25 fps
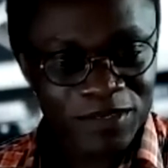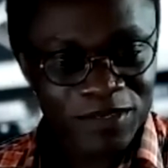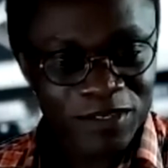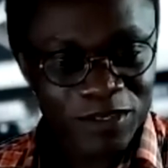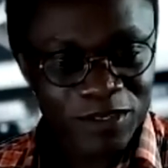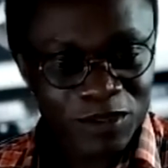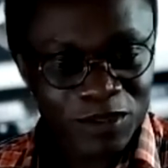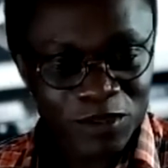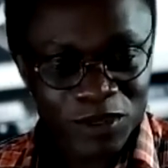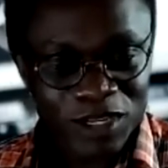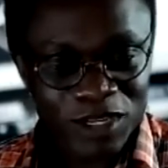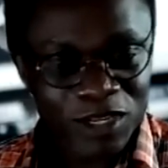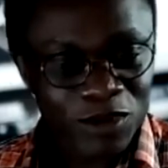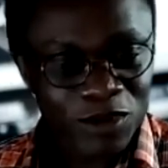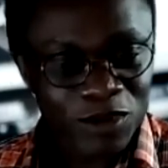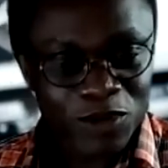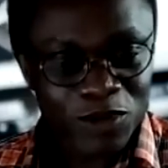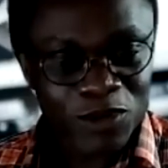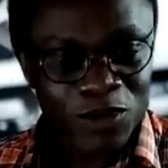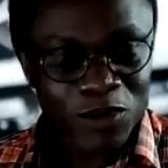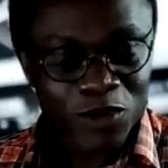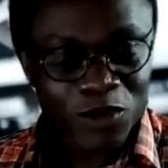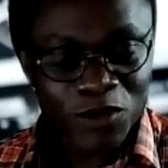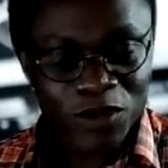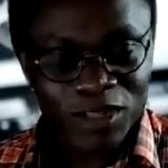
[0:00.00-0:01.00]
So they don't
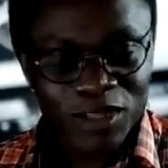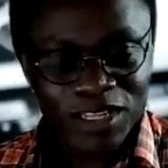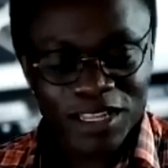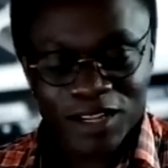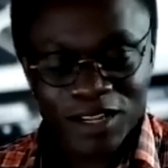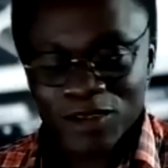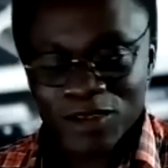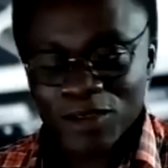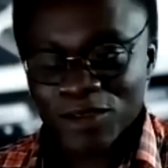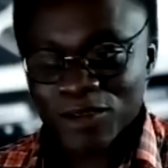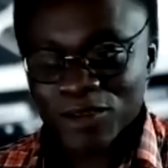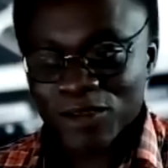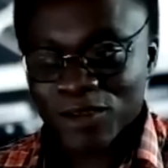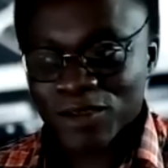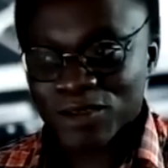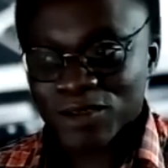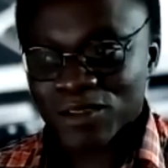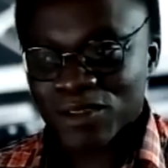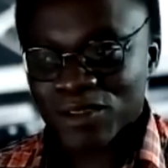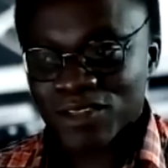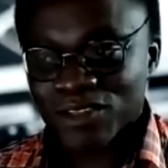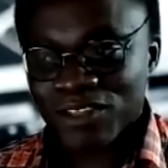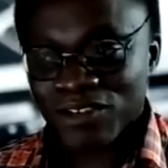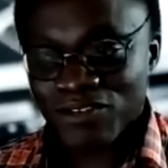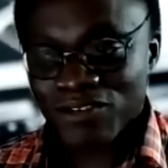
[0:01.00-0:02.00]
know what they don't know.
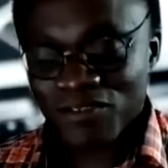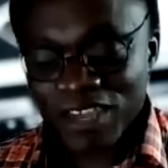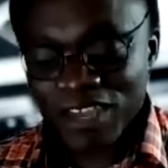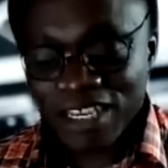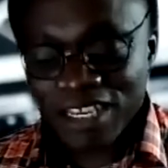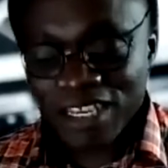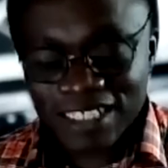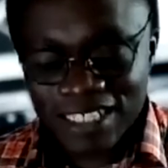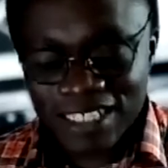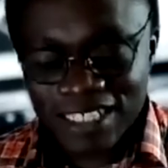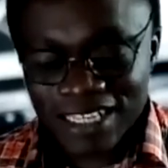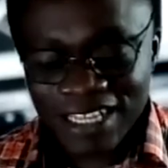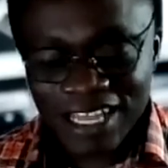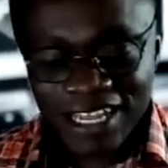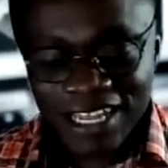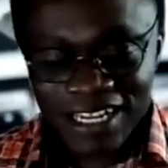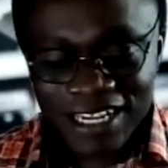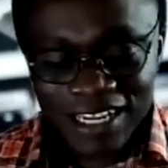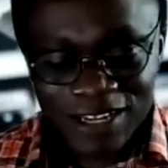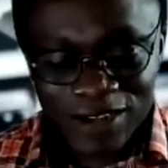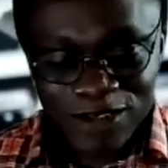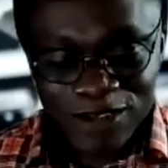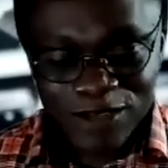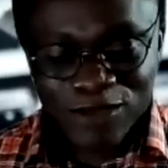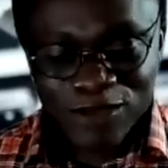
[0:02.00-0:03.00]
So the first thing that
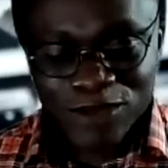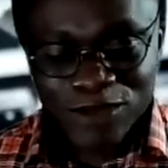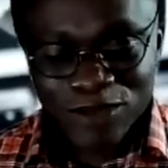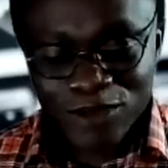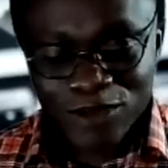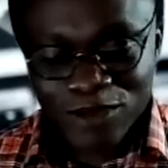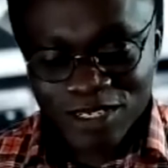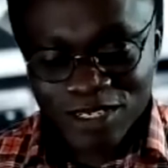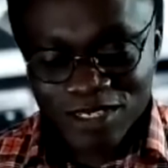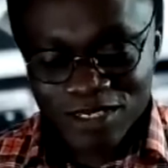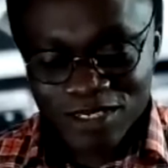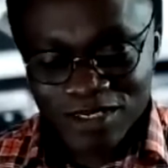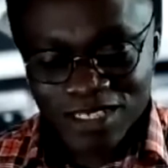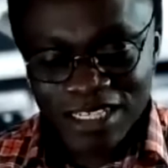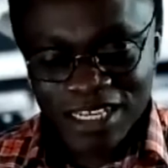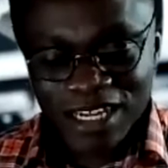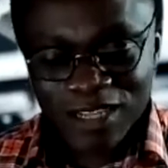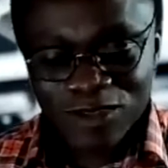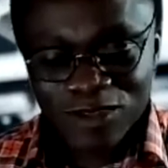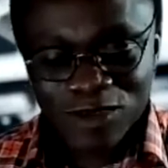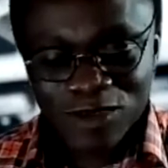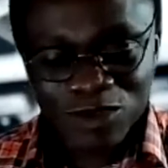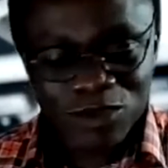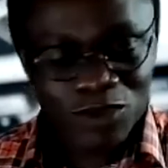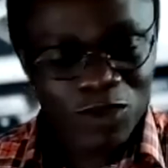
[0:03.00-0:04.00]
they need to know is
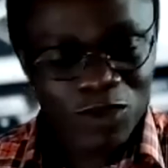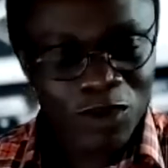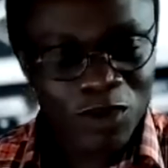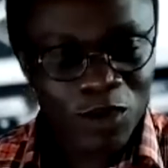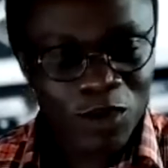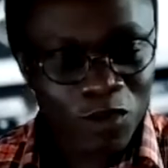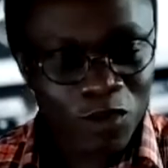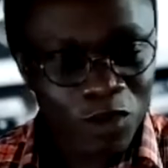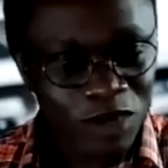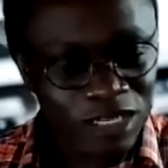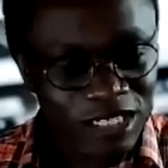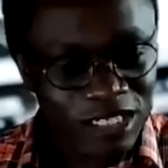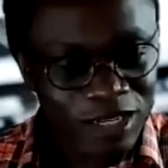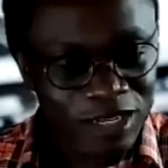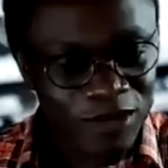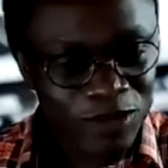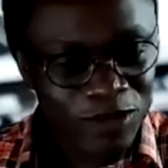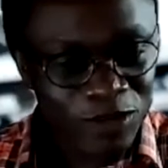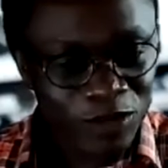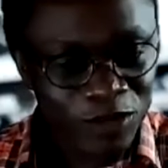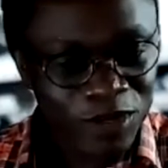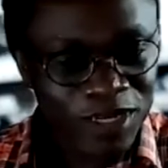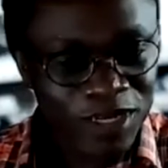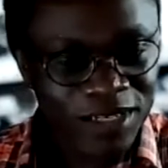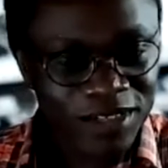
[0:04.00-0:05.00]
get to know what they're
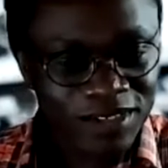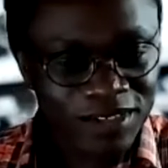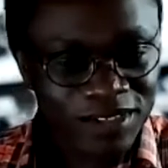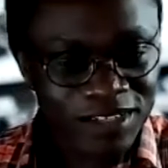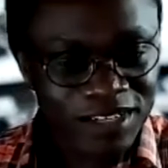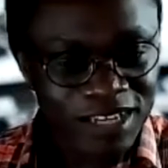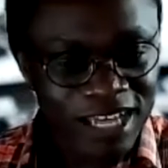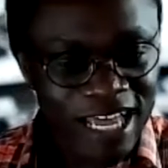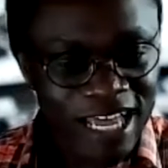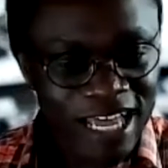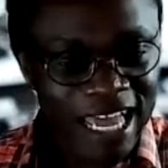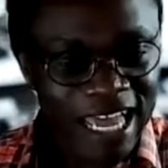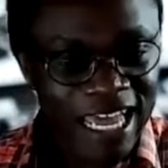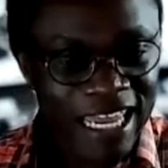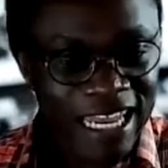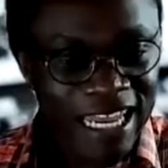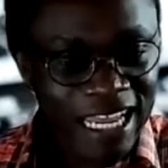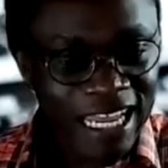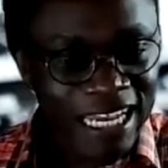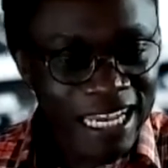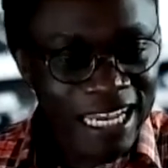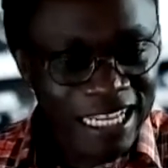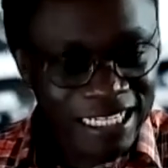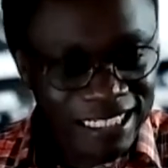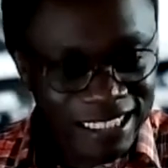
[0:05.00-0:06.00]
doing and
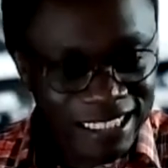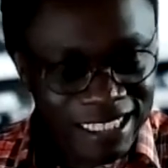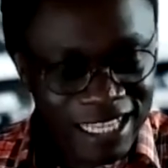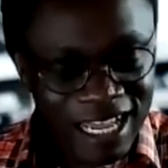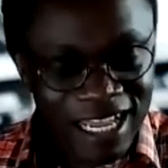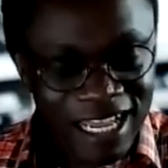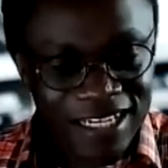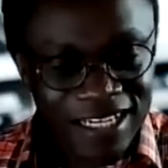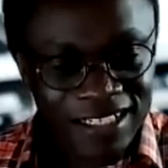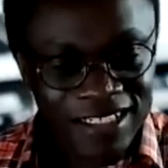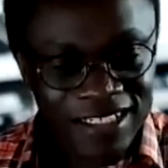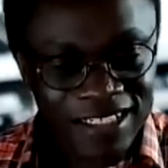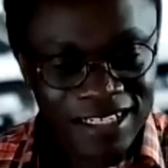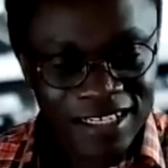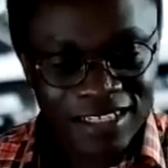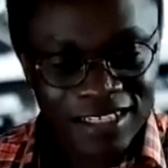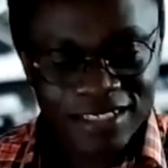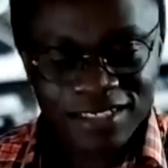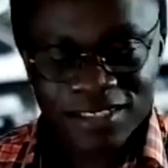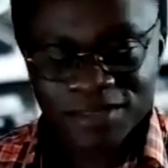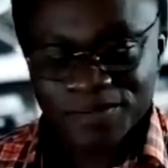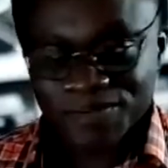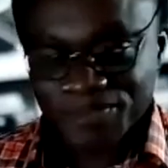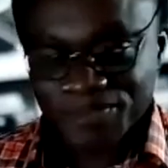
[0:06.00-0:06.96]
understand it.